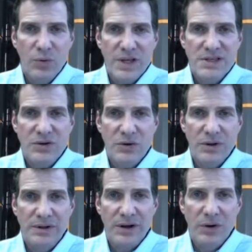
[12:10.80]
We
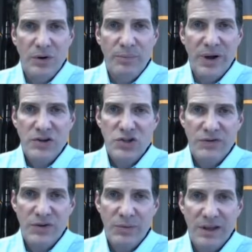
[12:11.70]
sold a whole bunch
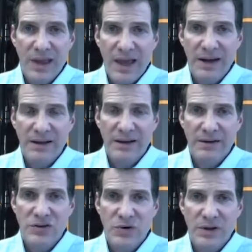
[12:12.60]
of them in
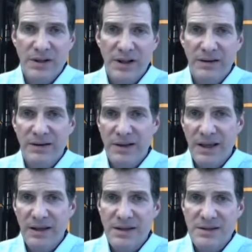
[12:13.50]
Canada during the
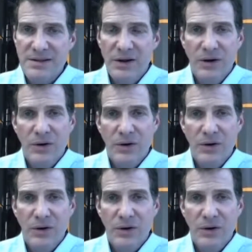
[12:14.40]
1980s